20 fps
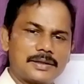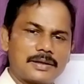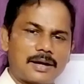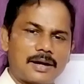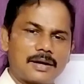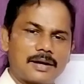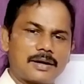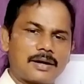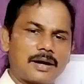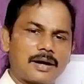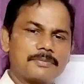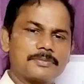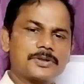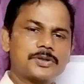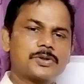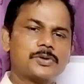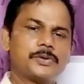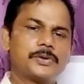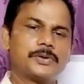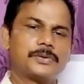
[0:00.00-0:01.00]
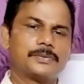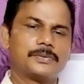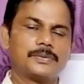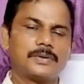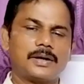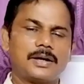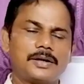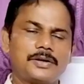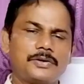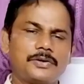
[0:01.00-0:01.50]
and comes to you,
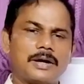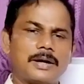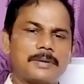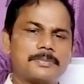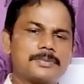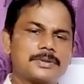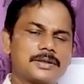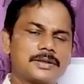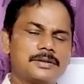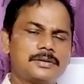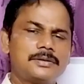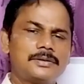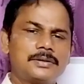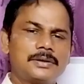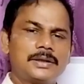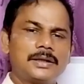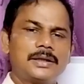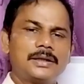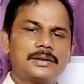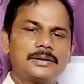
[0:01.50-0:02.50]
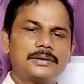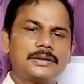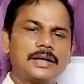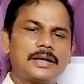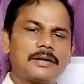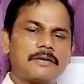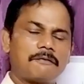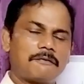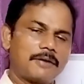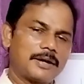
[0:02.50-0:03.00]
and you observe the
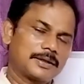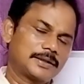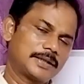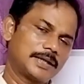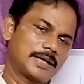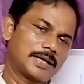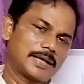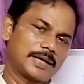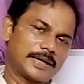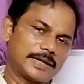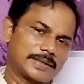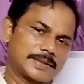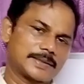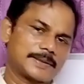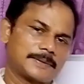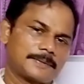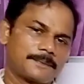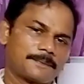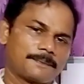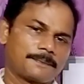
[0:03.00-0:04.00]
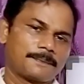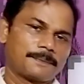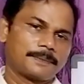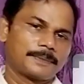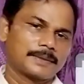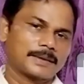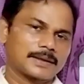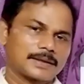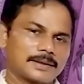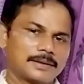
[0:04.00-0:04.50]
reflected rays.
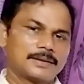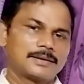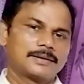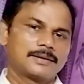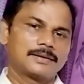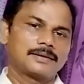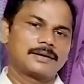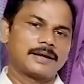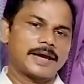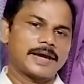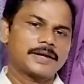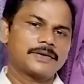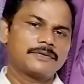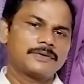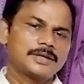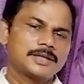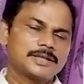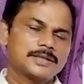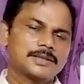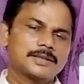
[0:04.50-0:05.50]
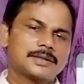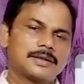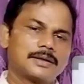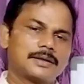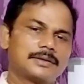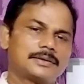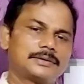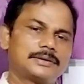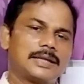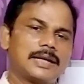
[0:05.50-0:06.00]
Likewise,
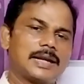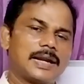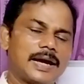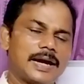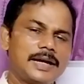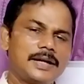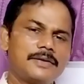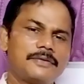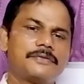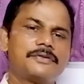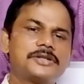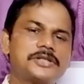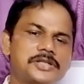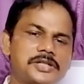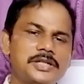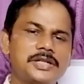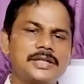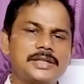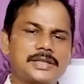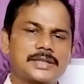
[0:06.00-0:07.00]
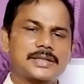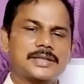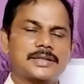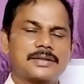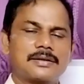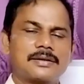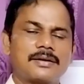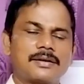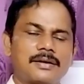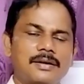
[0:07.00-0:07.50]
the light which is
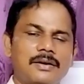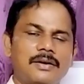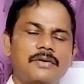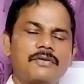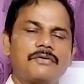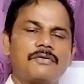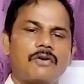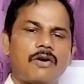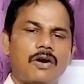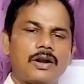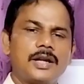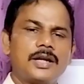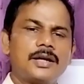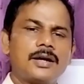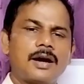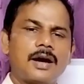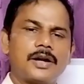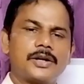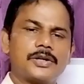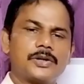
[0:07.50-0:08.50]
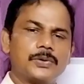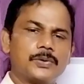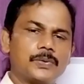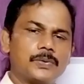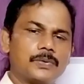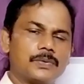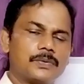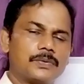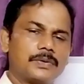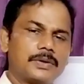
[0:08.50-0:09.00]
falling on
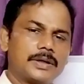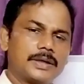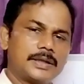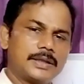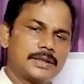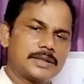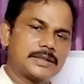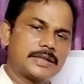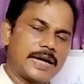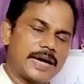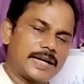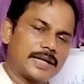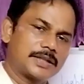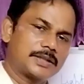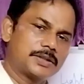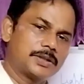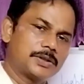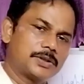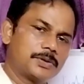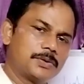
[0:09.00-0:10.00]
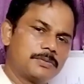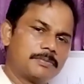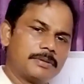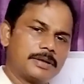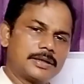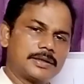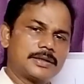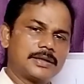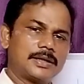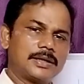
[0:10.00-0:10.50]
you is directed to
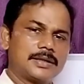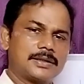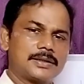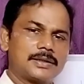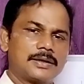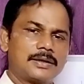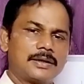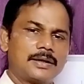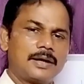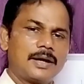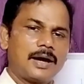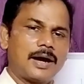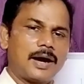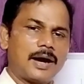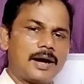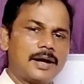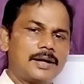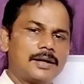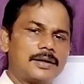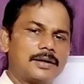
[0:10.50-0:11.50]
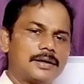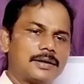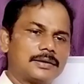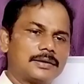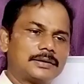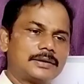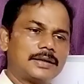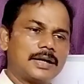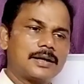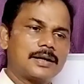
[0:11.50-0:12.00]
mirror, and
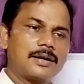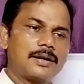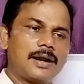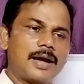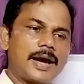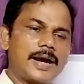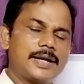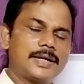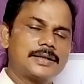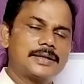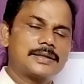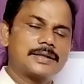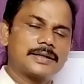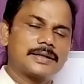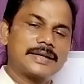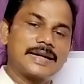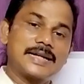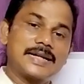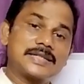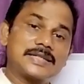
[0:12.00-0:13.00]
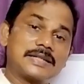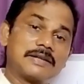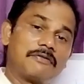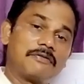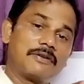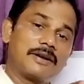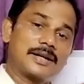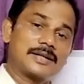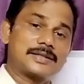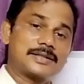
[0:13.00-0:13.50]
that light gets
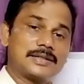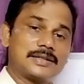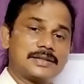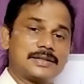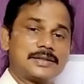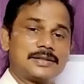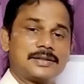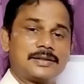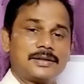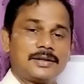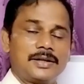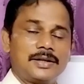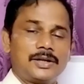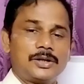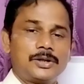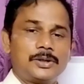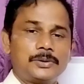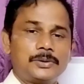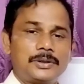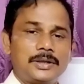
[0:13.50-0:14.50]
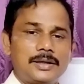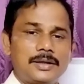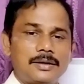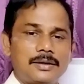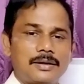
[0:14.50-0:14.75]
reflected to the